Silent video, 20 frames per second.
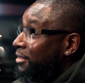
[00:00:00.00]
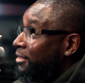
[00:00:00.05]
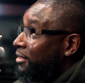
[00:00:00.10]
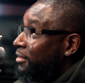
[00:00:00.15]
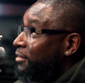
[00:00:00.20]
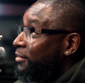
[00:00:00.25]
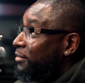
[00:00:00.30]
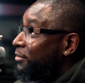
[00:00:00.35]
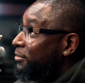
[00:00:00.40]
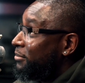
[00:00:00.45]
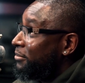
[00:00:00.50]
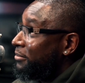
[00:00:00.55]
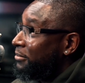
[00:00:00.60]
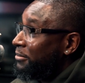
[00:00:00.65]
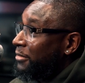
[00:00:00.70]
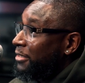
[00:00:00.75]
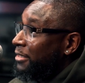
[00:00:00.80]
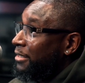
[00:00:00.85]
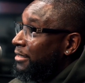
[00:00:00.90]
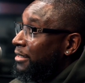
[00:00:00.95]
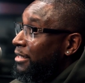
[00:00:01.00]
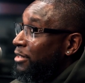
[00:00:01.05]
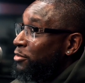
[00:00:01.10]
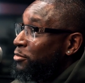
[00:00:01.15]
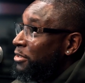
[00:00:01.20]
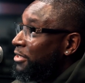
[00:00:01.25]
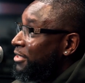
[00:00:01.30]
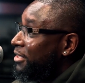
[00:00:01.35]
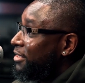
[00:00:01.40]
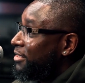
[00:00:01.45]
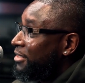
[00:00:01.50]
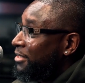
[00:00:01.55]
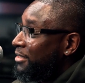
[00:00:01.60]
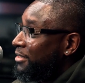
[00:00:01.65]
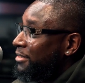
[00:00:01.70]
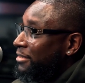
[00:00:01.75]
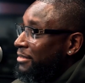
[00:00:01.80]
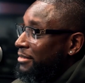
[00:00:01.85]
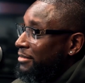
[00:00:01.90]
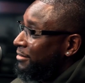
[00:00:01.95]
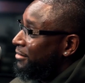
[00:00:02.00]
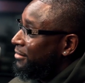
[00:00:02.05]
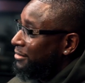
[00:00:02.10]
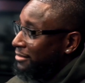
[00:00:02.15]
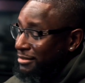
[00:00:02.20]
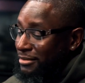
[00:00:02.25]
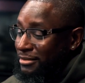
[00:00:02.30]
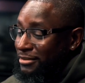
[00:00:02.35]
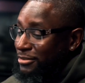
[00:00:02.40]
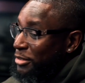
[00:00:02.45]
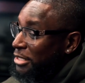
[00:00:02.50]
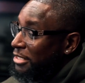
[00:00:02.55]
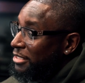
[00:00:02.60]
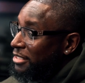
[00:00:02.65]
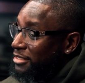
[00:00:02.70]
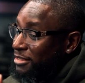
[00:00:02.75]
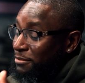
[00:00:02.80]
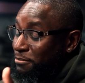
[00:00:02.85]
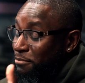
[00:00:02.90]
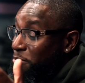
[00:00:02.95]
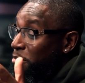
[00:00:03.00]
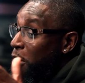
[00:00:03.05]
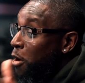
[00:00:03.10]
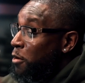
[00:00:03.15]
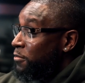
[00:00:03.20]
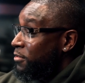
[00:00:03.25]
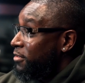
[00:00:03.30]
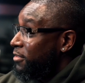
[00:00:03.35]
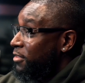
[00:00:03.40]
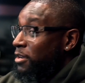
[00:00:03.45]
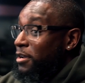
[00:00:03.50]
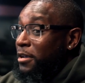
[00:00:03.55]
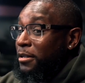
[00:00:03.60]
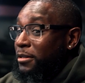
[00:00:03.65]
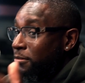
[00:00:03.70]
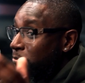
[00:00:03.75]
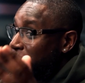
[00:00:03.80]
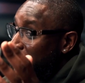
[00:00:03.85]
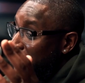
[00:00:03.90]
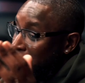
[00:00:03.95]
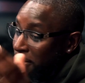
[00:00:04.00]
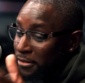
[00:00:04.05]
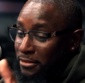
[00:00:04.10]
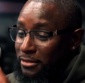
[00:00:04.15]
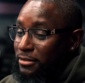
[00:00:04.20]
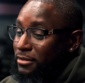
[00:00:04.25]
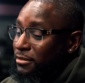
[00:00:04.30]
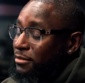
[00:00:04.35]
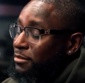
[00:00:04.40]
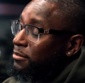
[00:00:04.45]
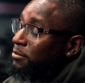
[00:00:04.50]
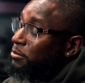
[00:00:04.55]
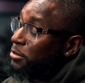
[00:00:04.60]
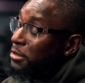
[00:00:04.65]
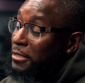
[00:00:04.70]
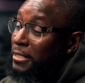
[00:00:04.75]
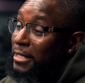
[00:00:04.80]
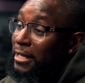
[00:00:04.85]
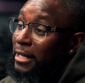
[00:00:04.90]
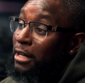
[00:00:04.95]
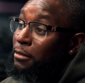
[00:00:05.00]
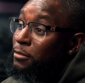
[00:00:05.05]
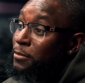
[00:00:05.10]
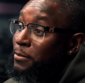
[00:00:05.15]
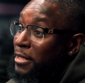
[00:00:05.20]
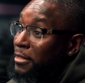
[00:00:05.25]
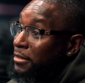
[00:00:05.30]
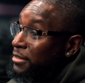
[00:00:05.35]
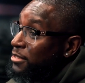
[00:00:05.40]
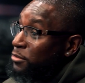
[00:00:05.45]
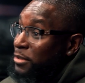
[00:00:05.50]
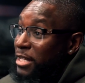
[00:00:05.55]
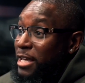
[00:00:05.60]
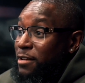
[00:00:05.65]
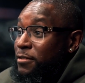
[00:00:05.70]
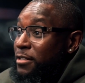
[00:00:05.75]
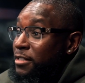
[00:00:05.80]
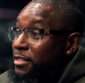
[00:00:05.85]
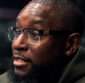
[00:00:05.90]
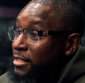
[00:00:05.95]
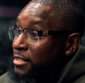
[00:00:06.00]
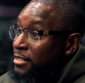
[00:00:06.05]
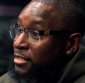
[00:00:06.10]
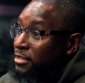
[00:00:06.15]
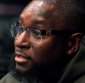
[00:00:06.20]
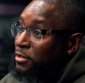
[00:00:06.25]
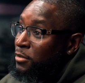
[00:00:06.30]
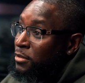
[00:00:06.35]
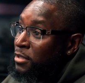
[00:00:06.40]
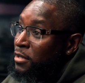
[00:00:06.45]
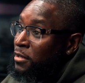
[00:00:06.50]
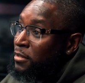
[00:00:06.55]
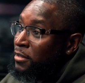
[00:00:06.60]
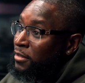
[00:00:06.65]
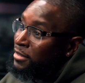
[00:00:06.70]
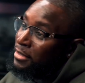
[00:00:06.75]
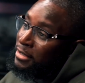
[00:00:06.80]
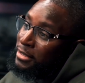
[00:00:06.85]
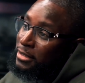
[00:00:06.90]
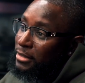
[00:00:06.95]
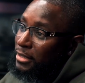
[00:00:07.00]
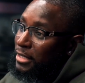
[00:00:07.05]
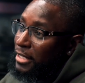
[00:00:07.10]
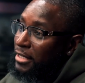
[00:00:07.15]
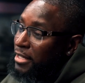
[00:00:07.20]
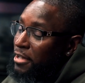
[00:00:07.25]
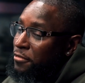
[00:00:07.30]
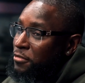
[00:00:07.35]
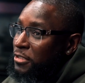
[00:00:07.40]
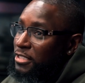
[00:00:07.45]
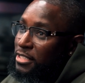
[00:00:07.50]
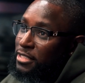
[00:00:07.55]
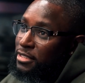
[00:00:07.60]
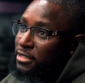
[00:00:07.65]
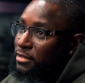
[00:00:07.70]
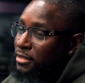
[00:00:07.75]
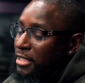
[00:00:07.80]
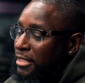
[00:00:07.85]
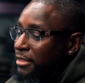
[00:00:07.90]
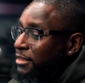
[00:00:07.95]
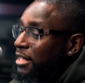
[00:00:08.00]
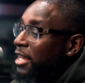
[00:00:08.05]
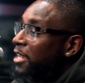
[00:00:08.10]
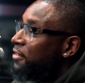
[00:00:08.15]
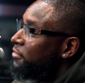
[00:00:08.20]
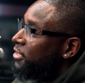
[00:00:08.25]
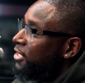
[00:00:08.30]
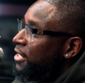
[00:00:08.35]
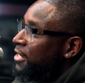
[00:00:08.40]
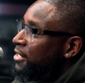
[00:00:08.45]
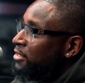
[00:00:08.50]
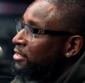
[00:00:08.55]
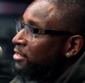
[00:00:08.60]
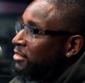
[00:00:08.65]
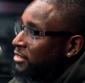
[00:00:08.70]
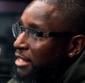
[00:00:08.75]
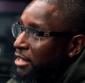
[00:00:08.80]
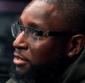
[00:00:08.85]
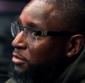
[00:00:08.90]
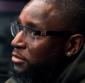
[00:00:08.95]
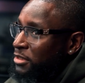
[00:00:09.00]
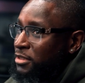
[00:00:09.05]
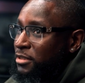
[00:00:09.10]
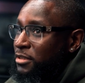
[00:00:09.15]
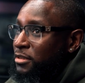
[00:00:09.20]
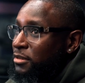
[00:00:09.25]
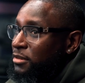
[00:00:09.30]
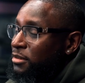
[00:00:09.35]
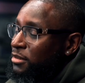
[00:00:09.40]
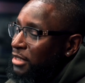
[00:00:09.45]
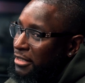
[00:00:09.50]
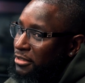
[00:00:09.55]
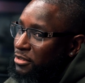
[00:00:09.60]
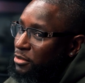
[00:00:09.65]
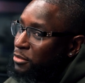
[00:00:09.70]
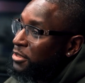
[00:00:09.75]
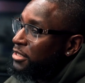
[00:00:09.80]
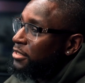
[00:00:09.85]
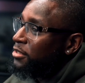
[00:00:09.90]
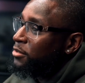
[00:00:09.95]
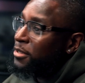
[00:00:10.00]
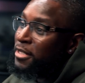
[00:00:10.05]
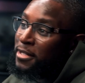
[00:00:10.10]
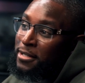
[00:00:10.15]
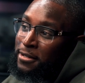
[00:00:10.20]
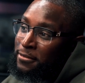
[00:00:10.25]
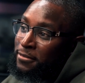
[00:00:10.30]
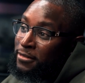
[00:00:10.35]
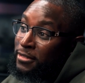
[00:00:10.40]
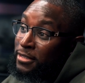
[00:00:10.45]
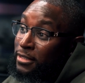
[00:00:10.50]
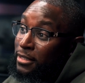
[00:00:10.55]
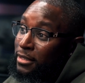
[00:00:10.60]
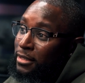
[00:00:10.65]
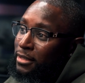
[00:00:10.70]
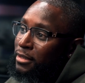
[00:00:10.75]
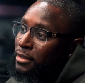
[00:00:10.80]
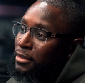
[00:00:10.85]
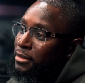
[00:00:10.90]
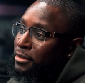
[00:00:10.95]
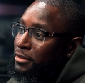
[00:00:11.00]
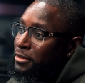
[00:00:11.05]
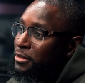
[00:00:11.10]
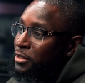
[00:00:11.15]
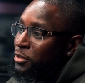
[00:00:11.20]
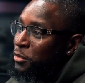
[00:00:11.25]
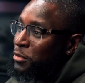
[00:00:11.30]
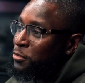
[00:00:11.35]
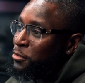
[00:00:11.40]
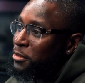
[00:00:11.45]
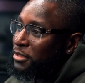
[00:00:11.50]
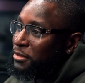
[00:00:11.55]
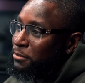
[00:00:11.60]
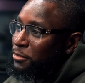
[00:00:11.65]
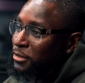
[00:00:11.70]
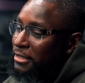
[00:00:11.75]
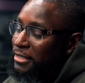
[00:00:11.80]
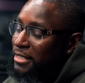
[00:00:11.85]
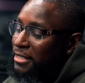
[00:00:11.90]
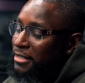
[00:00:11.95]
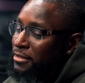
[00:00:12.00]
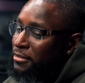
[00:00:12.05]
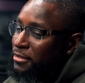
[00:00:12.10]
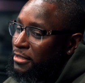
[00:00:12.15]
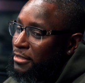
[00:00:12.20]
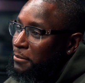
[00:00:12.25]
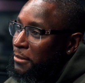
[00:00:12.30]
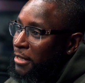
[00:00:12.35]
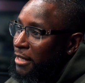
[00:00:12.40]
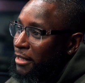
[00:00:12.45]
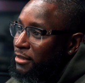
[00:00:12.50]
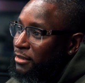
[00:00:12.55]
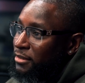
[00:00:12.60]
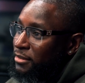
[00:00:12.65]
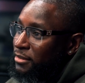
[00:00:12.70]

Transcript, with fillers: um it was just we just both thought about putting the album out because we haven't did it in so long gotcha like ever since like life changes that was like 2012 wow you know we wanted to bring that energy back